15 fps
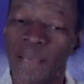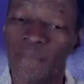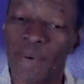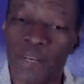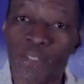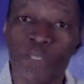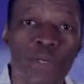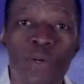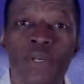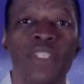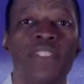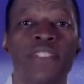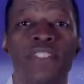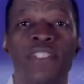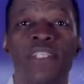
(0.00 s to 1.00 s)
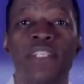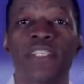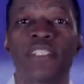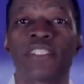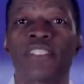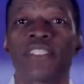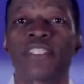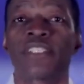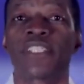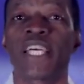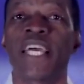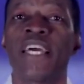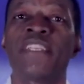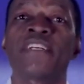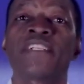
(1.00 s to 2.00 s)
about growing the church
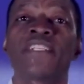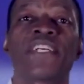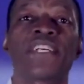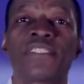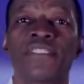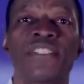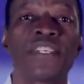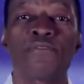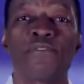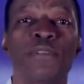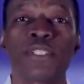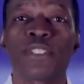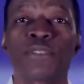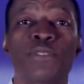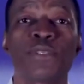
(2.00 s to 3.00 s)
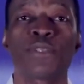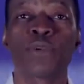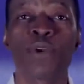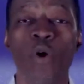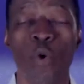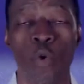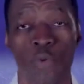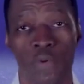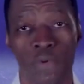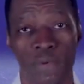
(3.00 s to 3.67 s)
and the church refuses to grow?"